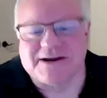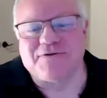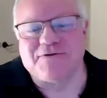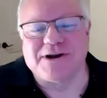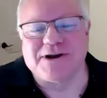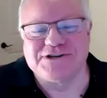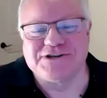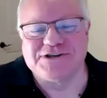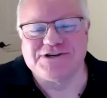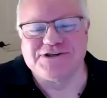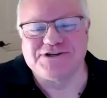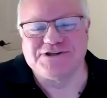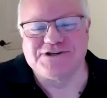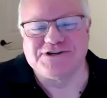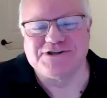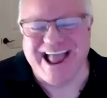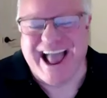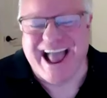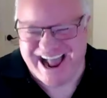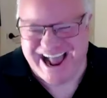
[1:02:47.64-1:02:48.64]
question.
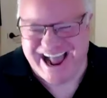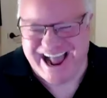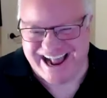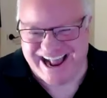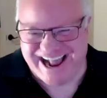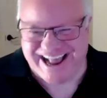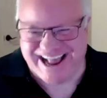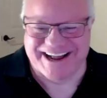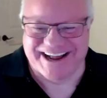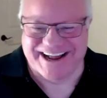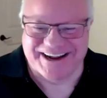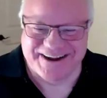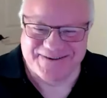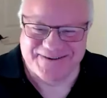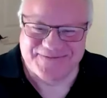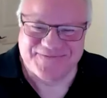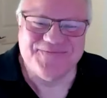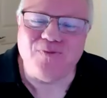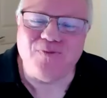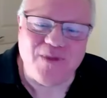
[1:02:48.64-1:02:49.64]
You
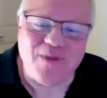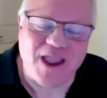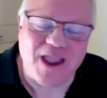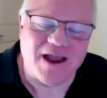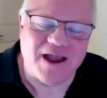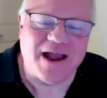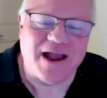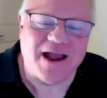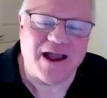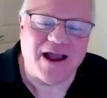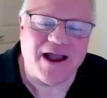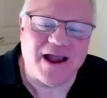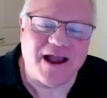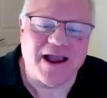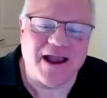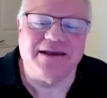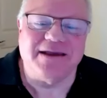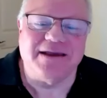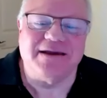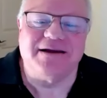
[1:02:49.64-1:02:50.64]

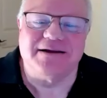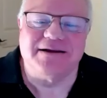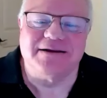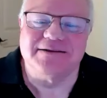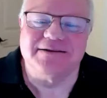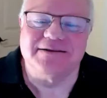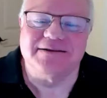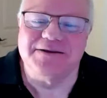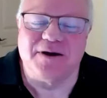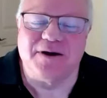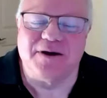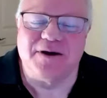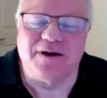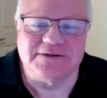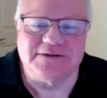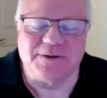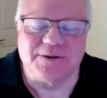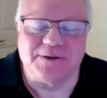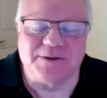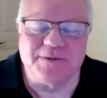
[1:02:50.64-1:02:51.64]
know,
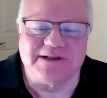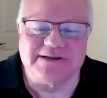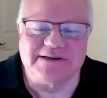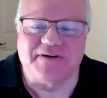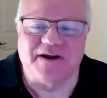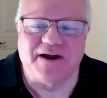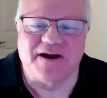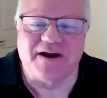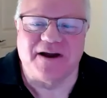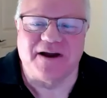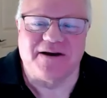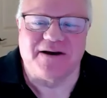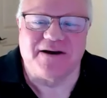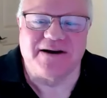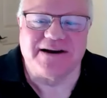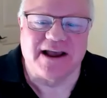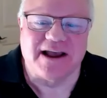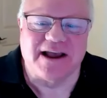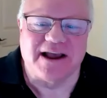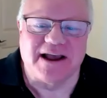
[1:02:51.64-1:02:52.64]
some of the stuff I already
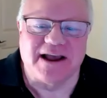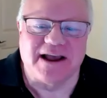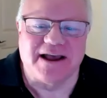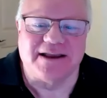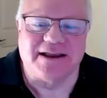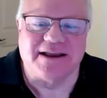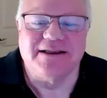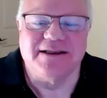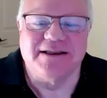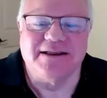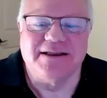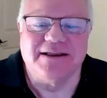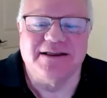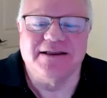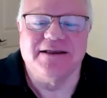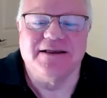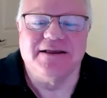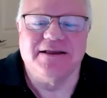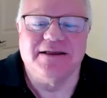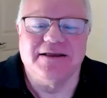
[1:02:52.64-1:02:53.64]
said
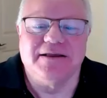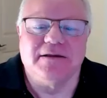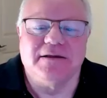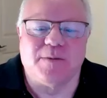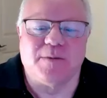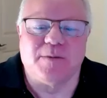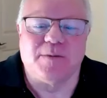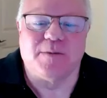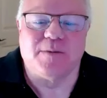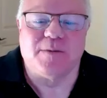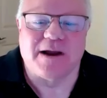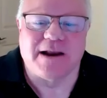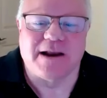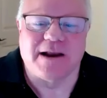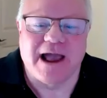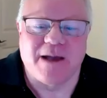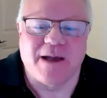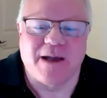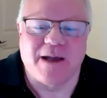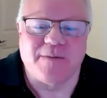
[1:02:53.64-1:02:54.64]
about
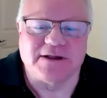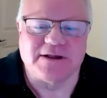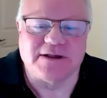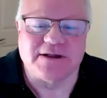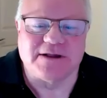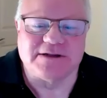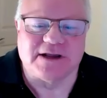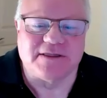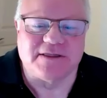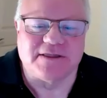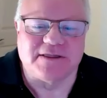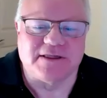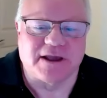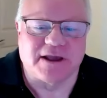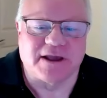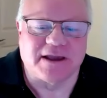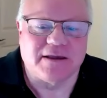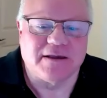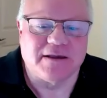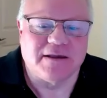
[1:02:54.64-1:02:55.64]
happiness, I
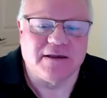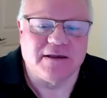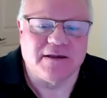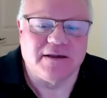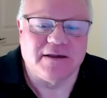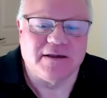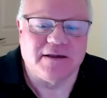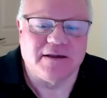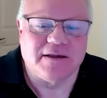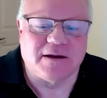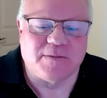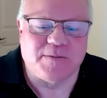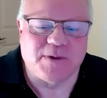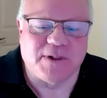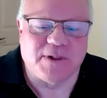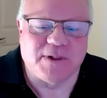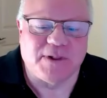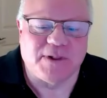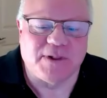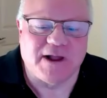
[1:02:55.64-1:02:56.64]
think,
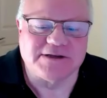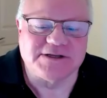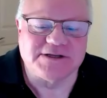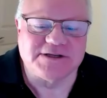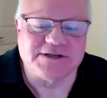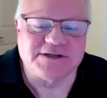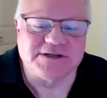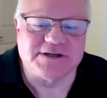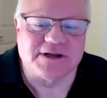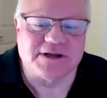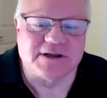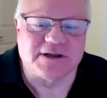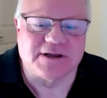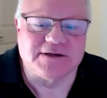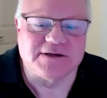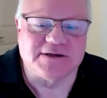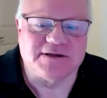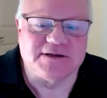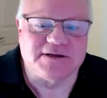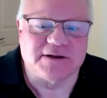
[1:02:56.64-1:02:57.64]
applies to
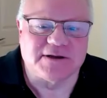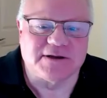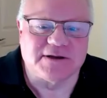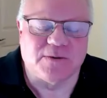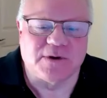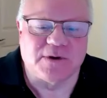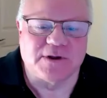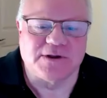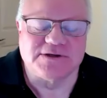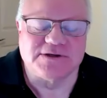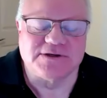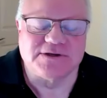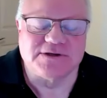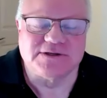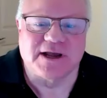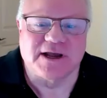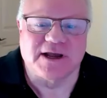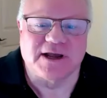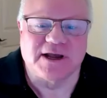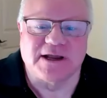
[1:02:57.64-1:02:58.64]
what you just
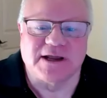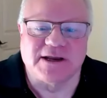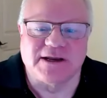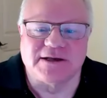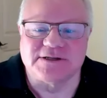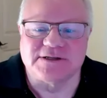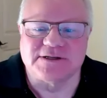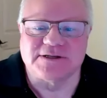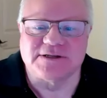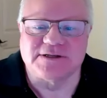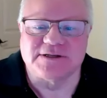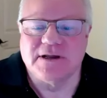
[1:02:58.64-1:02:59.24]
said is